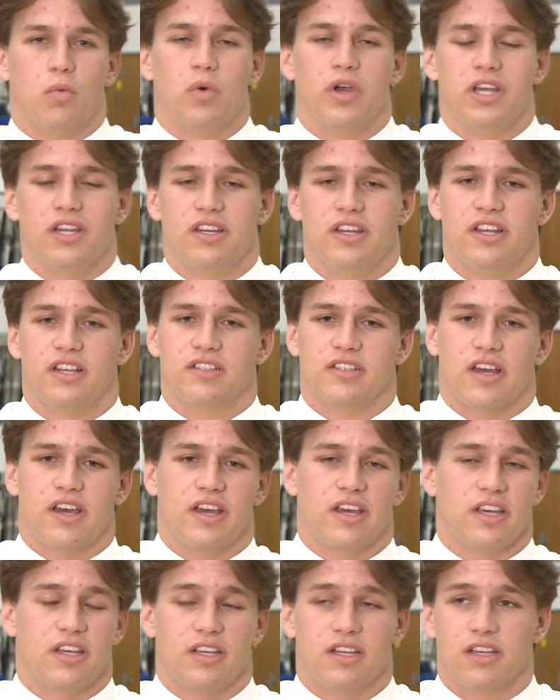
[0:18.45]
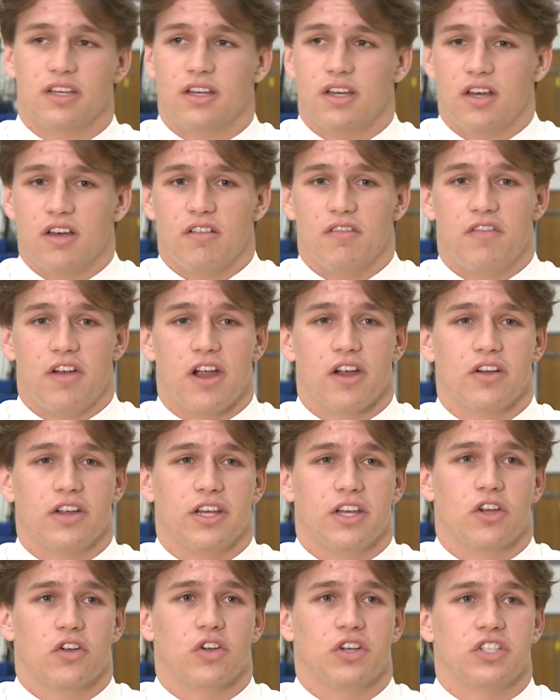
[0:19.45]
Wheaton is a
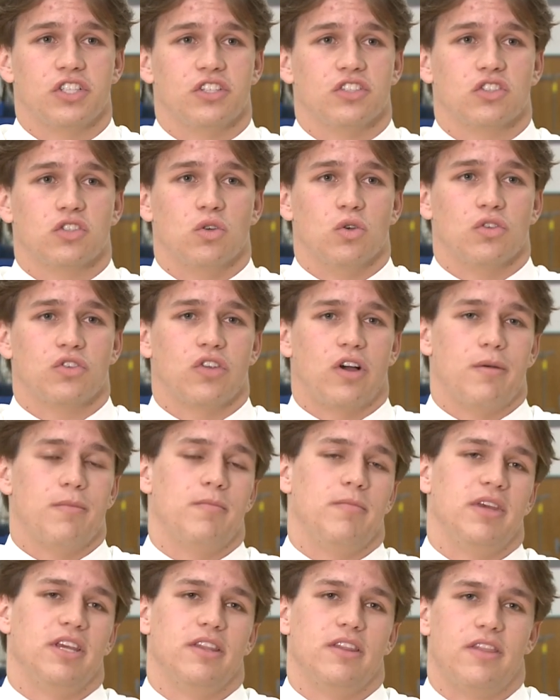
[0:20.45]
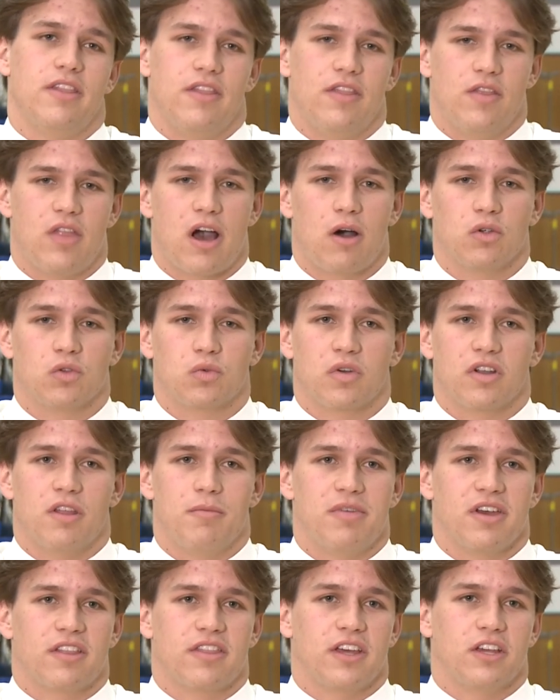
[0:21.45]
very Christian school, so I mean, that was one of the
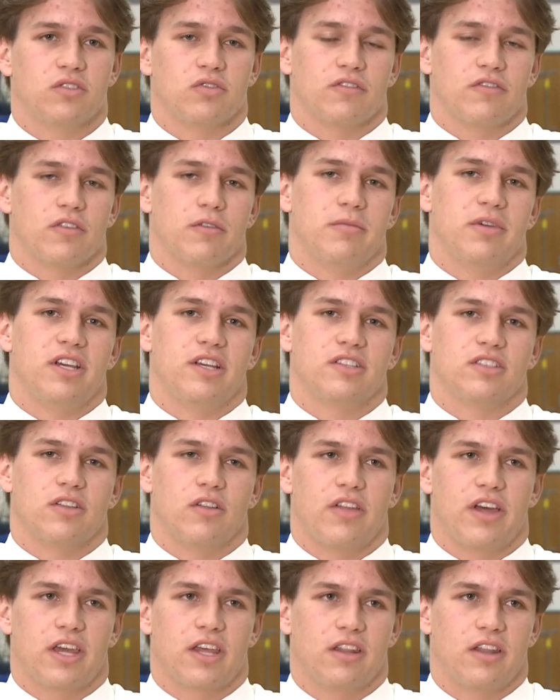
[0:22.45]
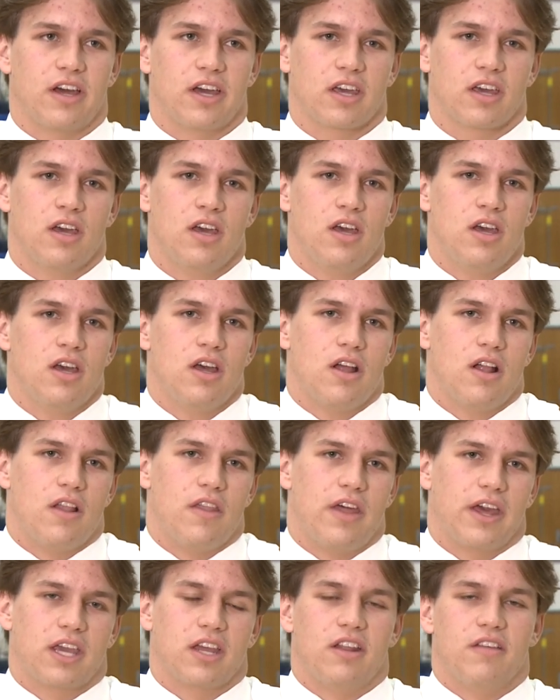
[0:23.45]
big things for me, so they can like
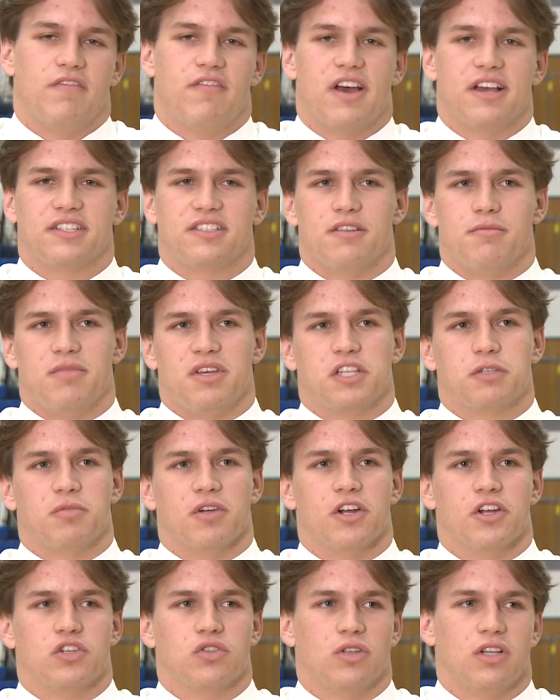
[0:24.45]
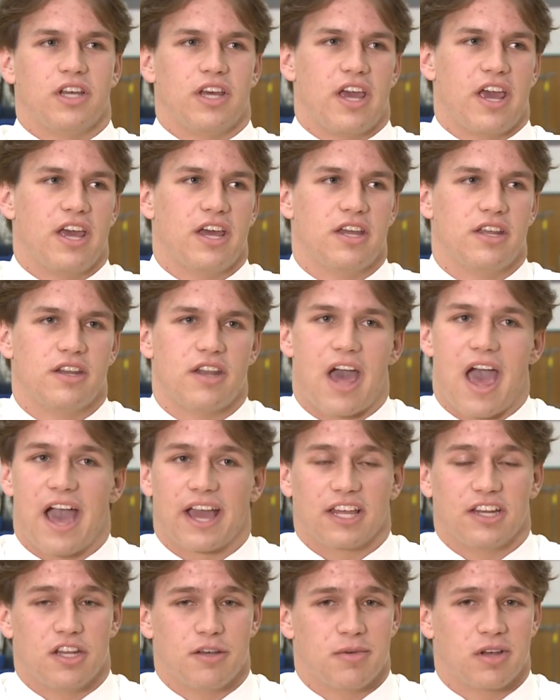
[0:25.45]
they can invest in me spiritually and
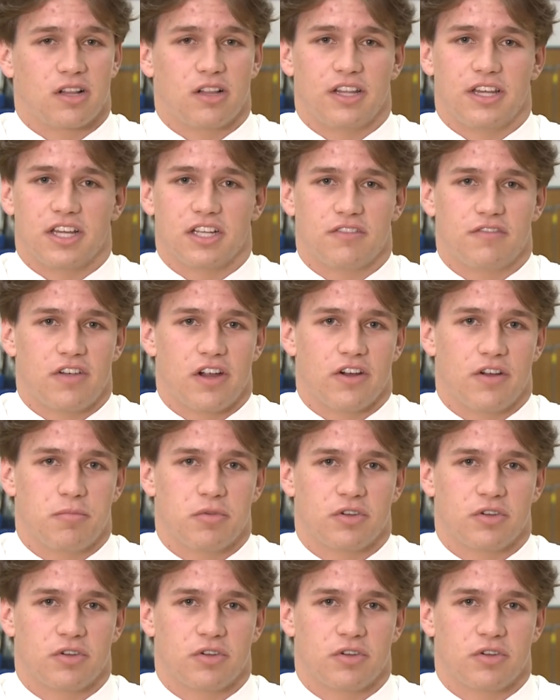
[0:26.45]
academically. It's very